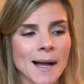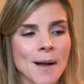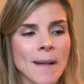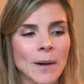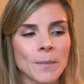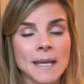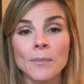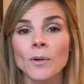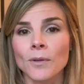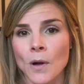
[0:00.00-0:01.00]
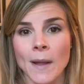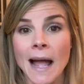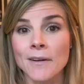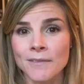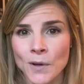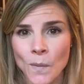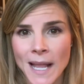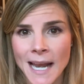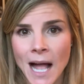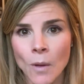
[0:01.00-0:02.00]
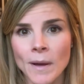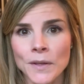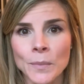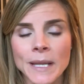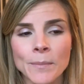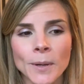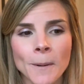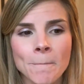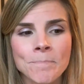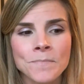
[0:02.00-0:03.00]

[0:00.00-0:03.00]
about people going out of their way to help other people.